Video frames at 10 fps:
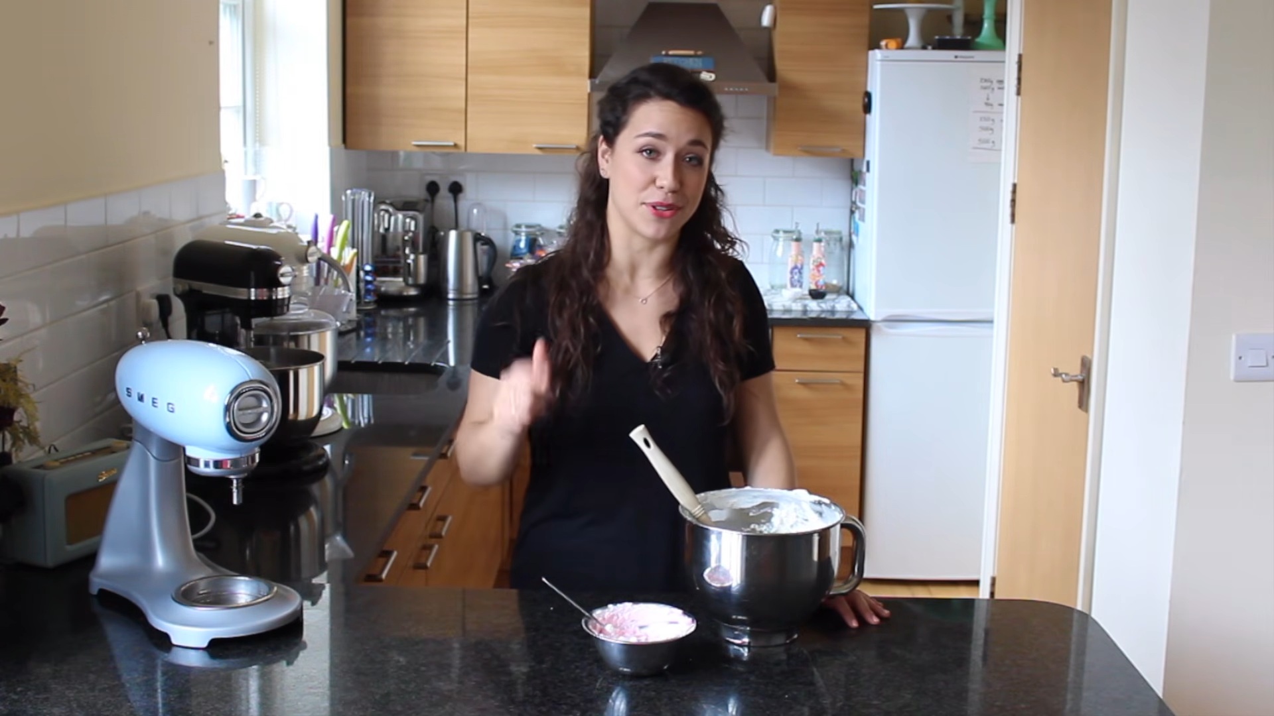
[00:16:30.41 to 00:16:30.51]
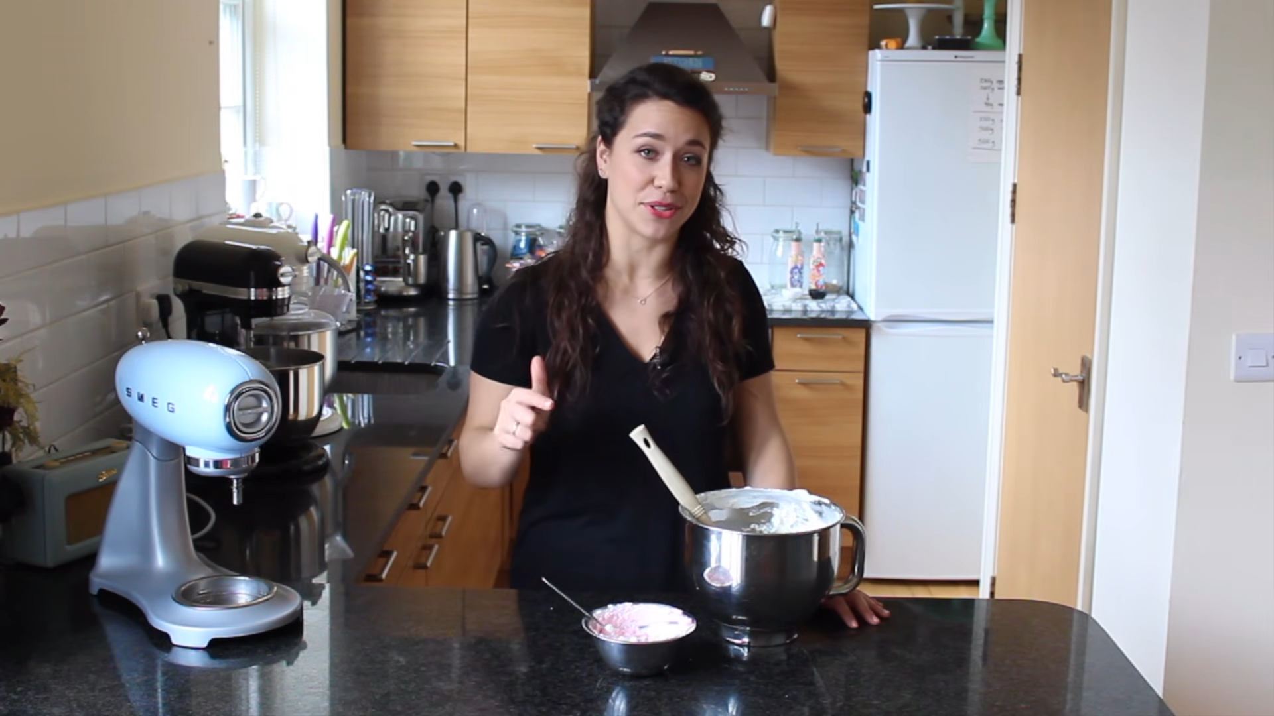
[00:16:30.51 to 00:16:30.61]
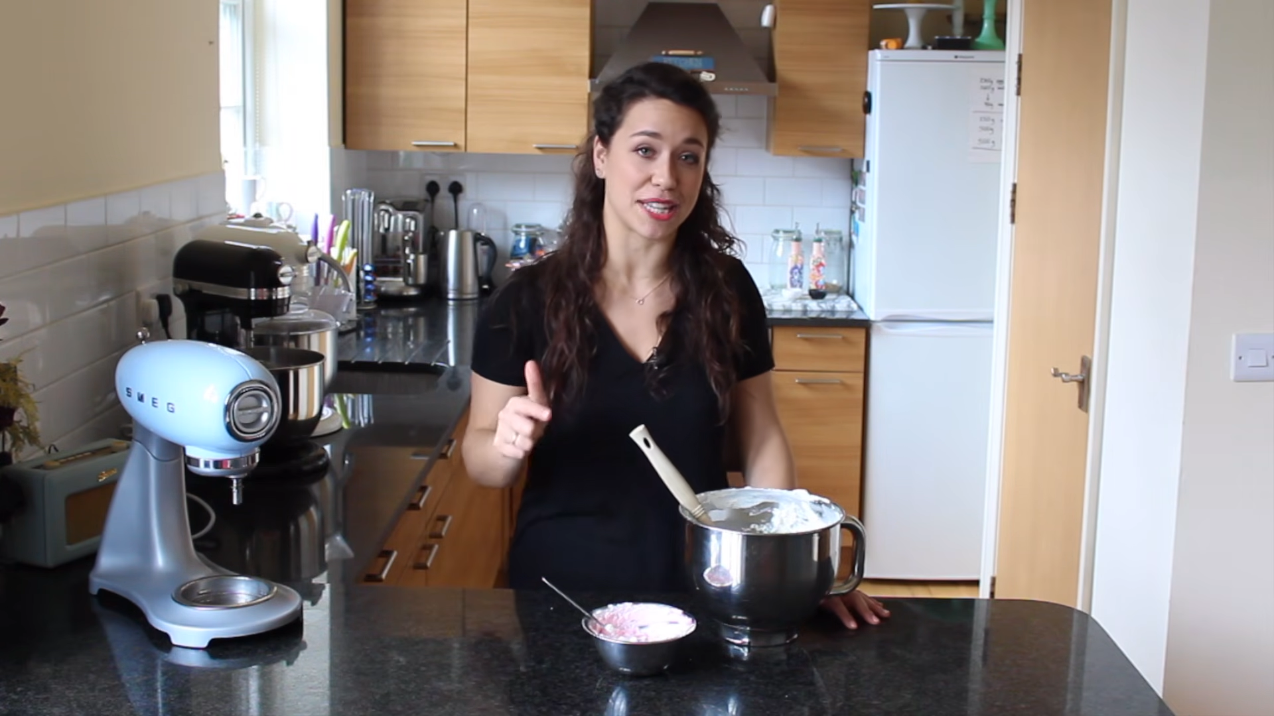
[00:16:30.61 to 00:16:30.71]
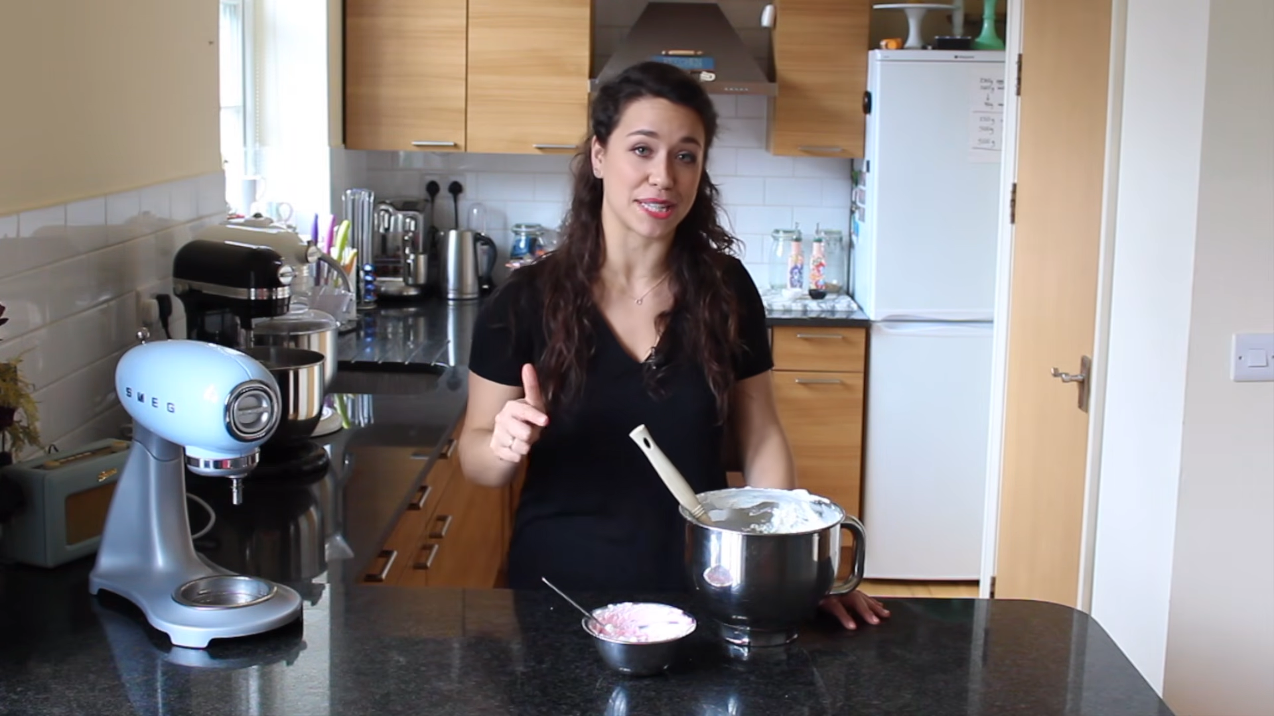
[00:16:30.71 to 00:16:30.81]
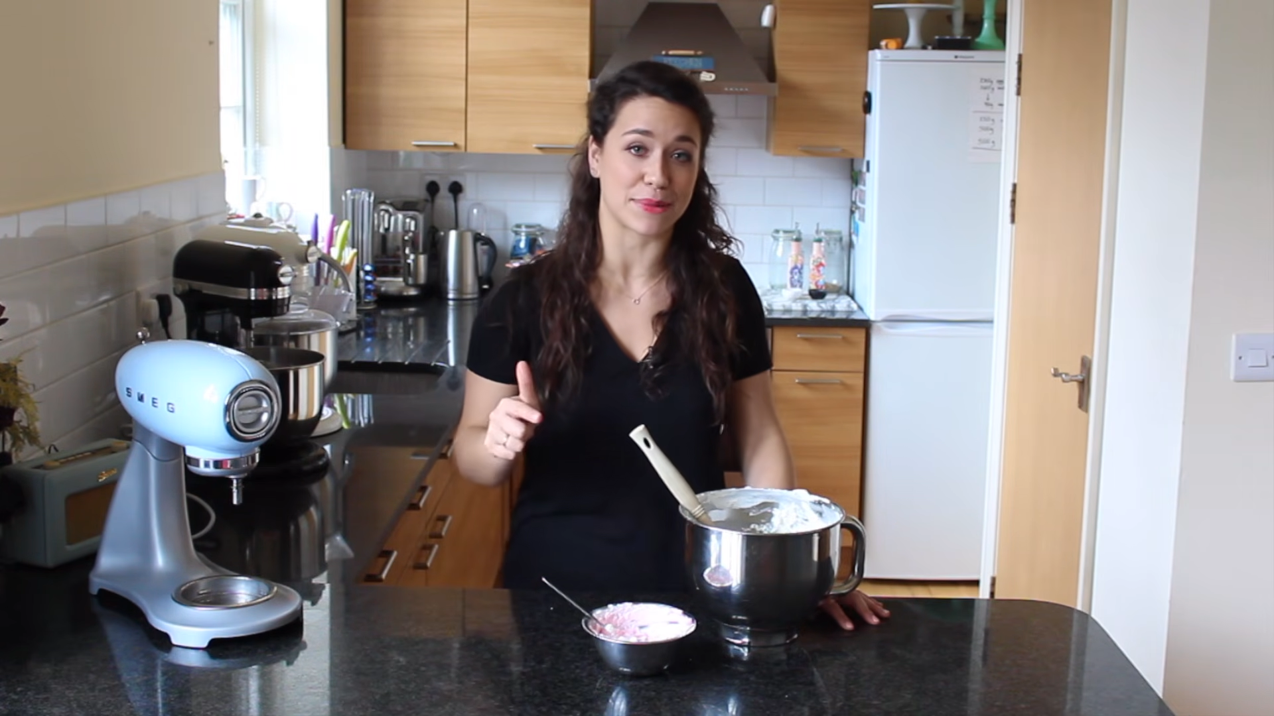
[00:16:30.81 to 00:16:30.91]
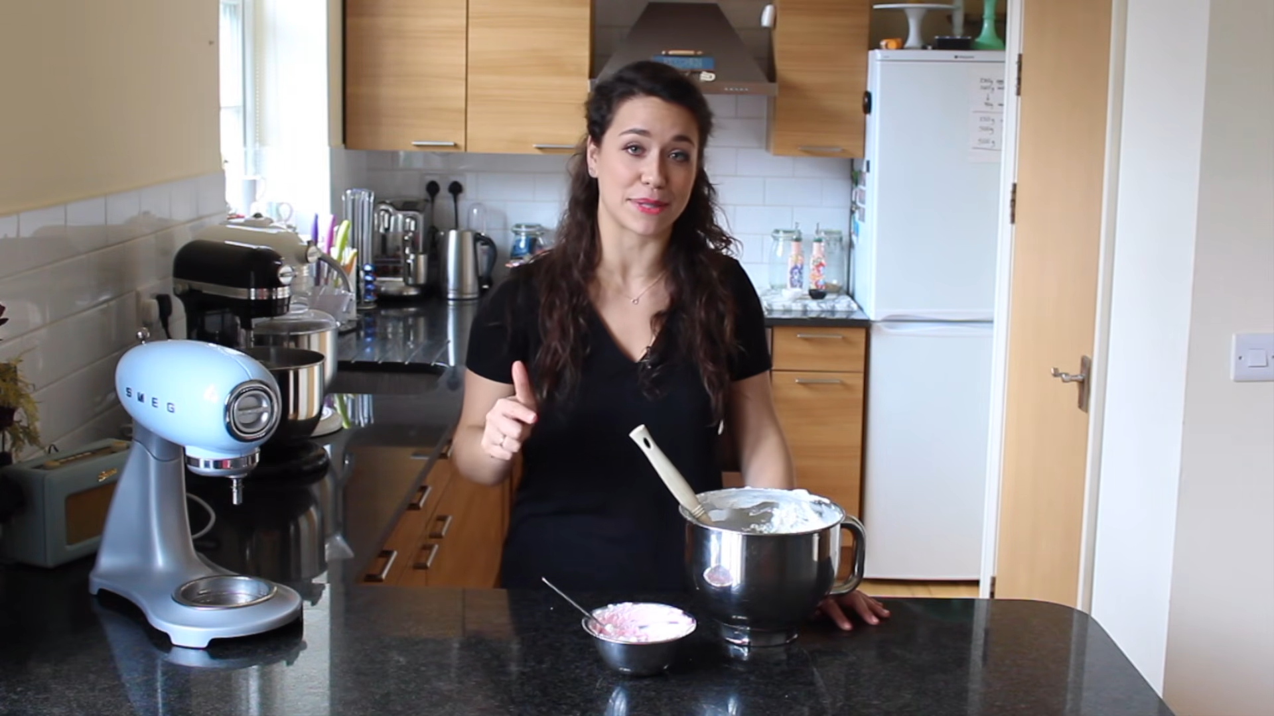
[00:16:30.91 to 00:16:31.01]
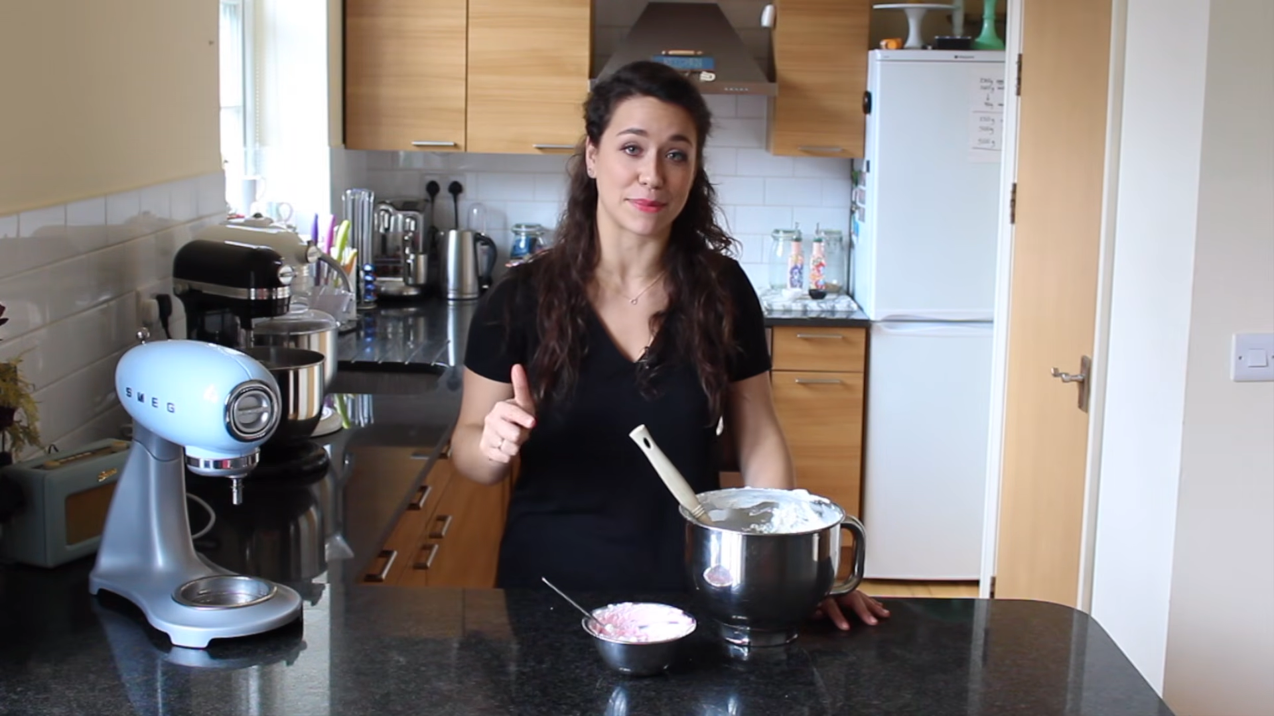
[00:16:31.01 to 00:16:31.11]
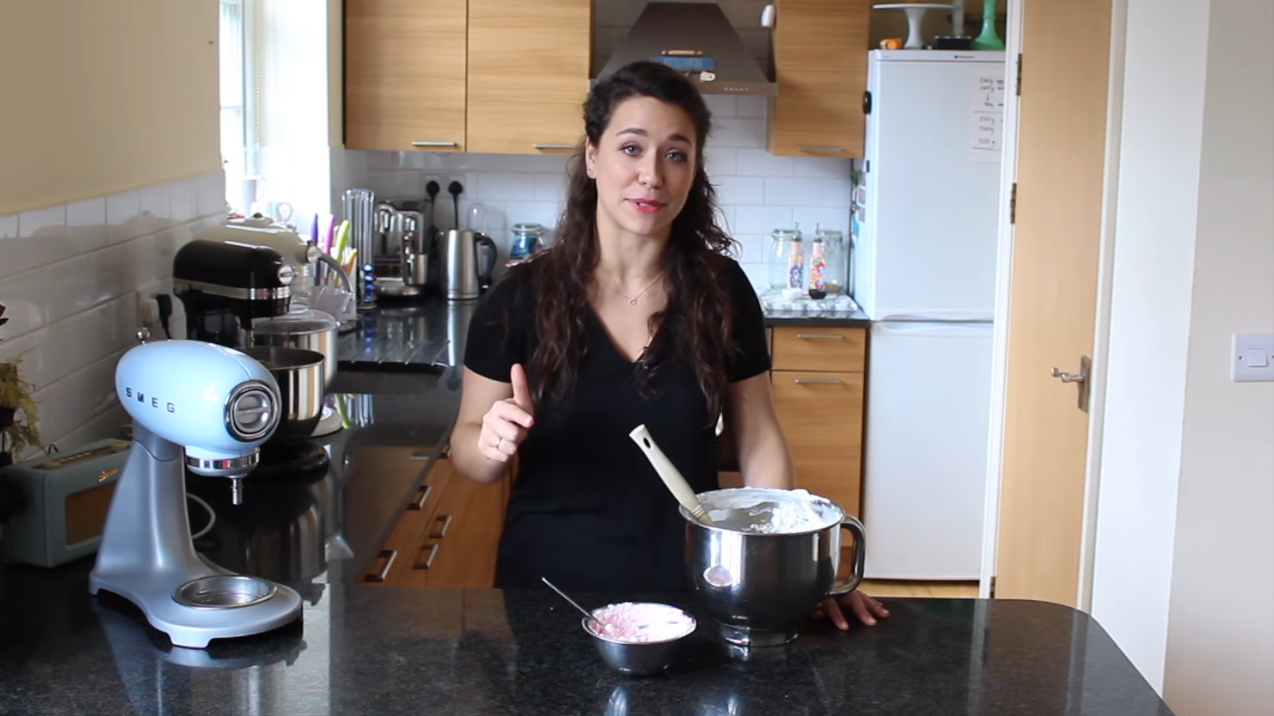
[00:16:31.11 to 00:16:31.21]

using Swiss